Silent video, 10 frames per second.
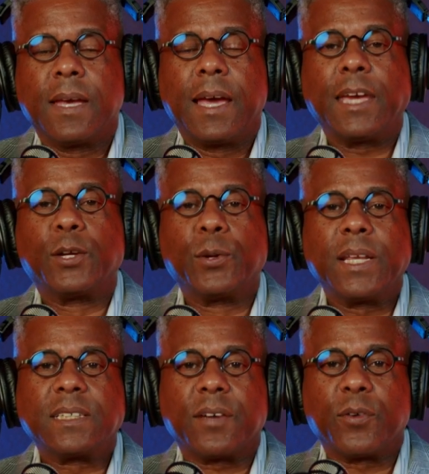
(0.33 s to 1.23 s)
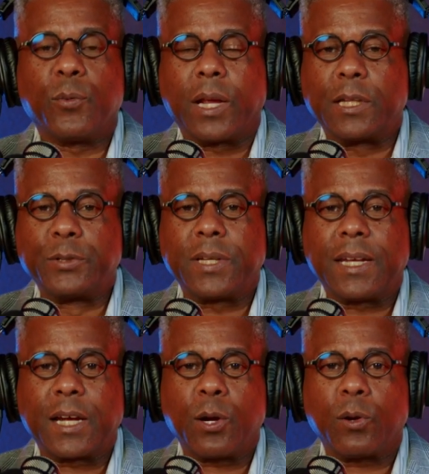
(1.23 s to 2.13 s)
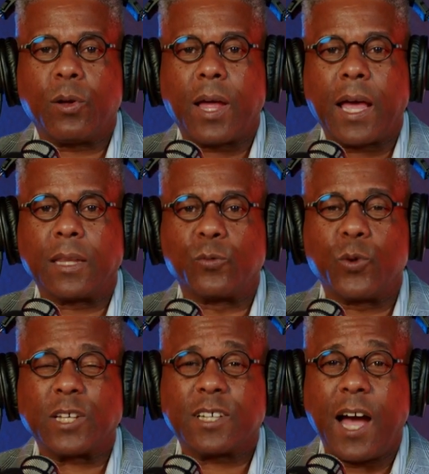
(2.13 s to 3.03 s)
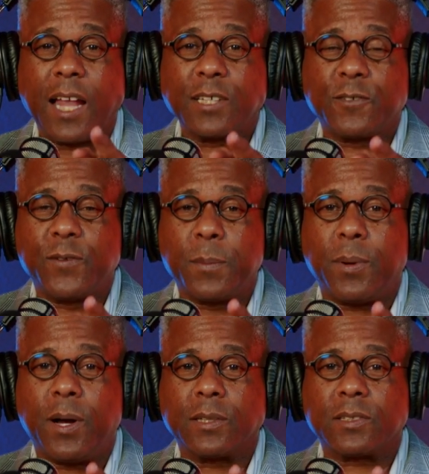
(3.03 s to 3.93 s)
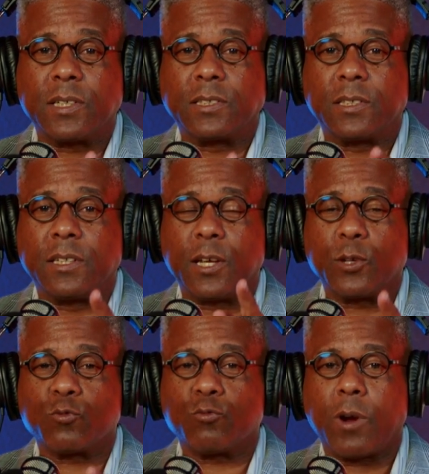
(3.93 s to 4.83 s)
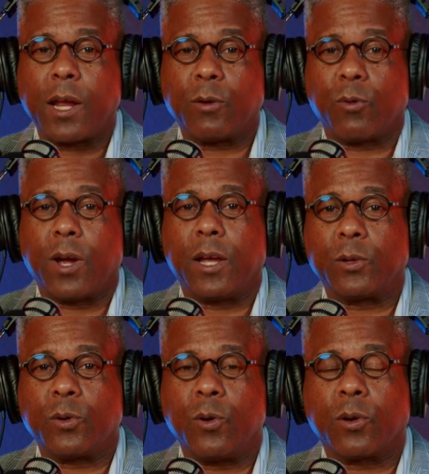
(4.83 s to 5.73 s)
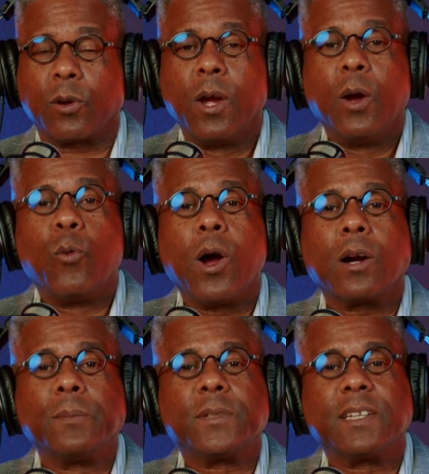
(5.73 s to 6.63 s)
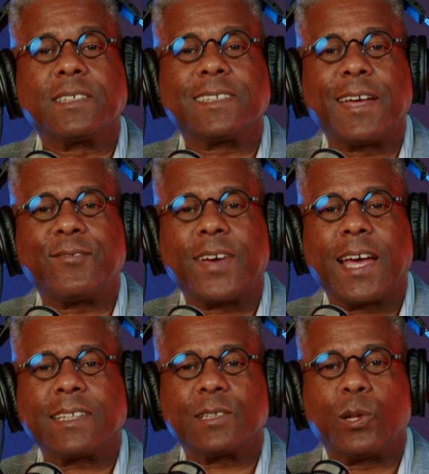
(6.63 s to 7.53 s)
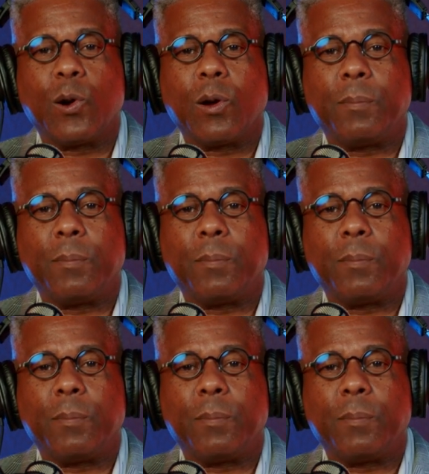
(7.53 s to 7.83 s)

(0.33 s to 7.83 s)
Hey, greetings, everyone. Lieutenant Colonel Allen West. College football season is right around the corner. Welcome to the Steadfast and Loyal